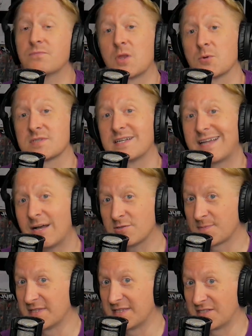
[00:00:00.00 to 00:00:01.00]
There was an
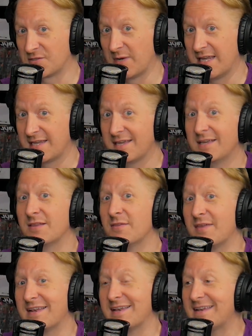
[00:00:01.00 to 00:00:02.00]
announcement this week
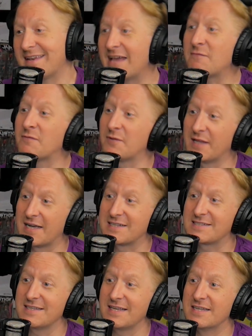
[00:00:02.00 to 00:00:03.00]
that
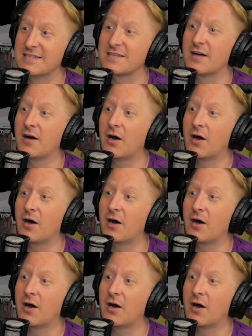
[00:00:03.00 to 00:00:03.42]
Netflix is